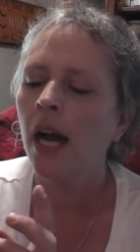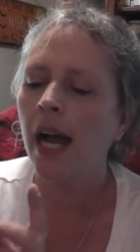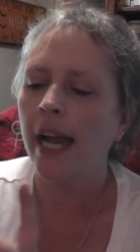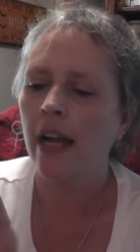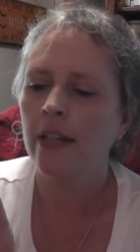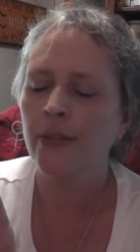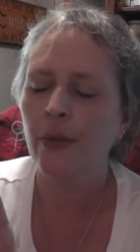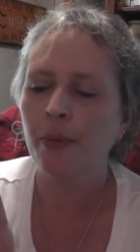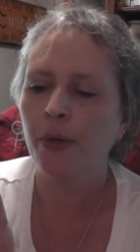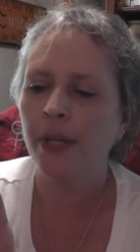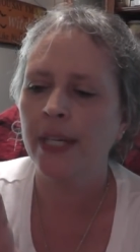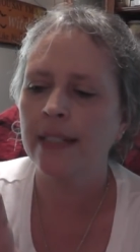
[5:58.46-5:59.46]
I also
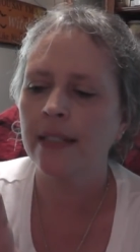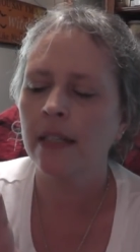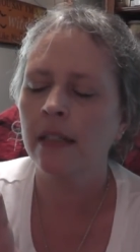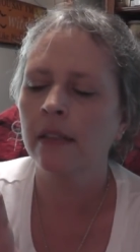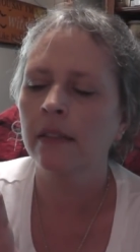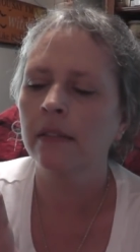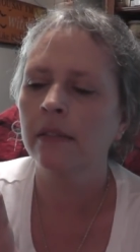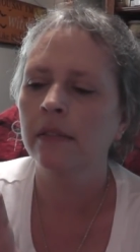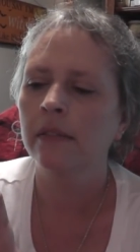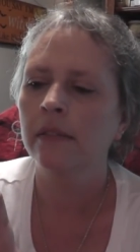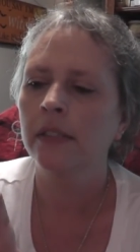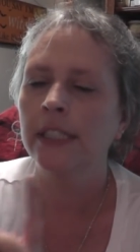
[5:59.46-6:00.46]
put
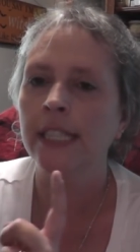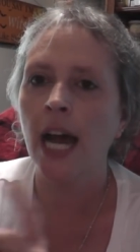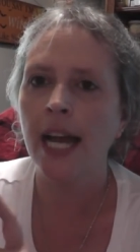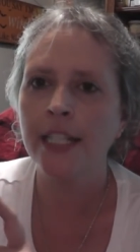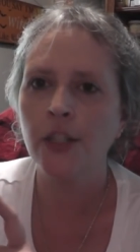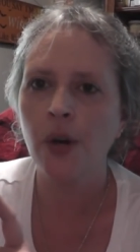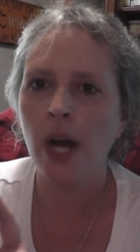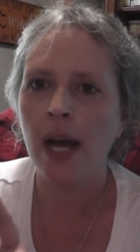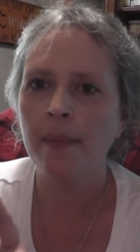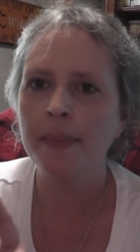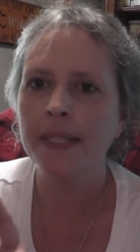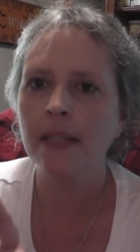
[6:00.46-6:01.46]
9
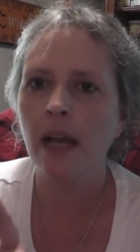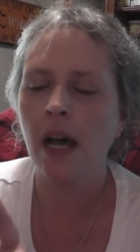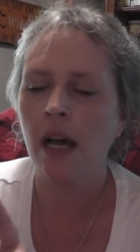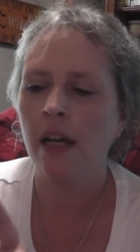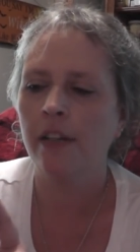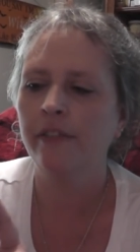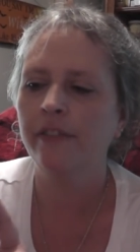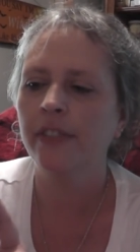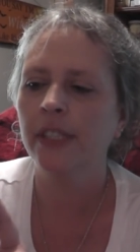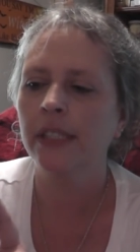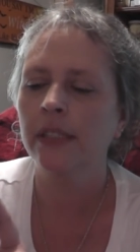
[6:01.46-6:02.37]
drops of